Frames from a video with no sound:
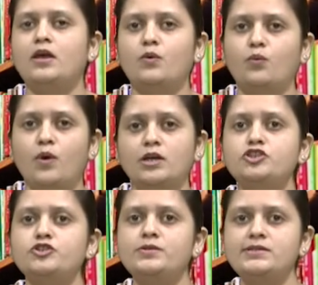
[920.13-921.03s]
one
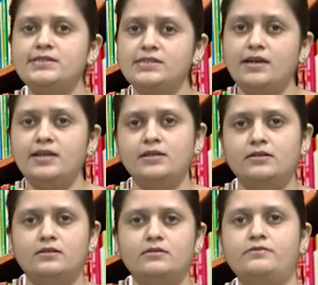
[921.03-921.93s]
should study
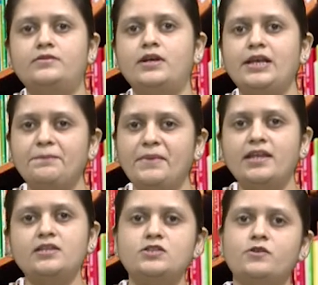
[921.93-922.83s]
the
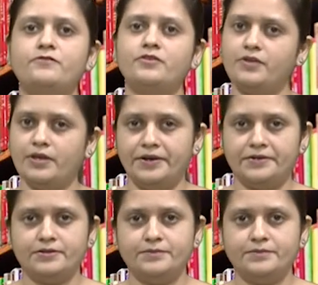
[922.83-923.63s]
remains of the theatre,